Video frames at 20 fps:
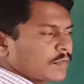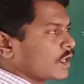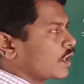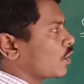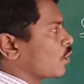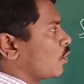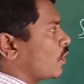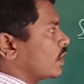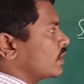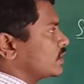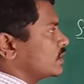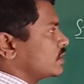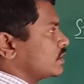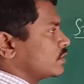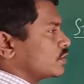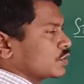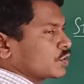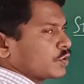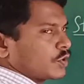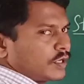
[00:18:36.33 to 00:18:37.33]
or
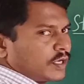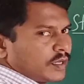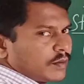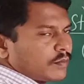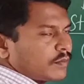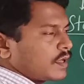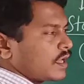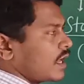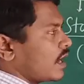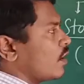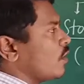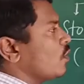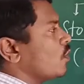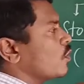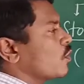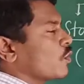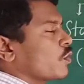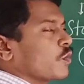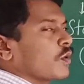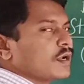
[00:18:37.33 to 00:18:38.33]
1 sodium
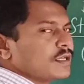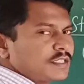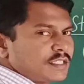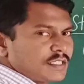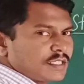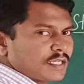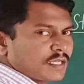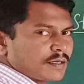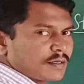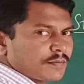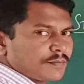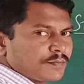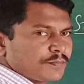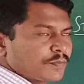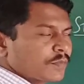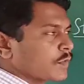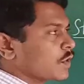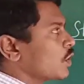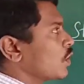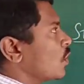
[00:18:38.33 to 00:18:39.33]
have 1 Cl.
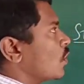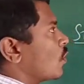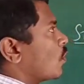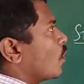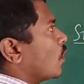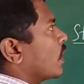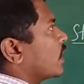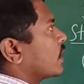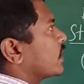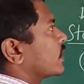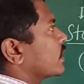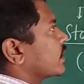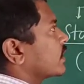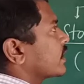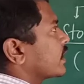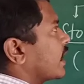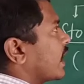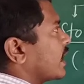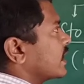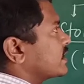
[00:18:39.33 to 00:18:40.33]
1
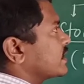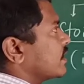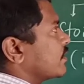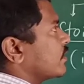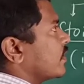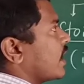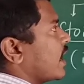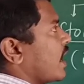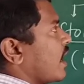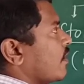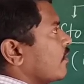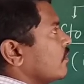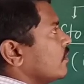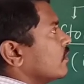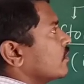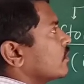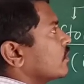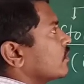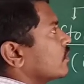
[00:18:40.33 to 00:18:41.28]
calcium have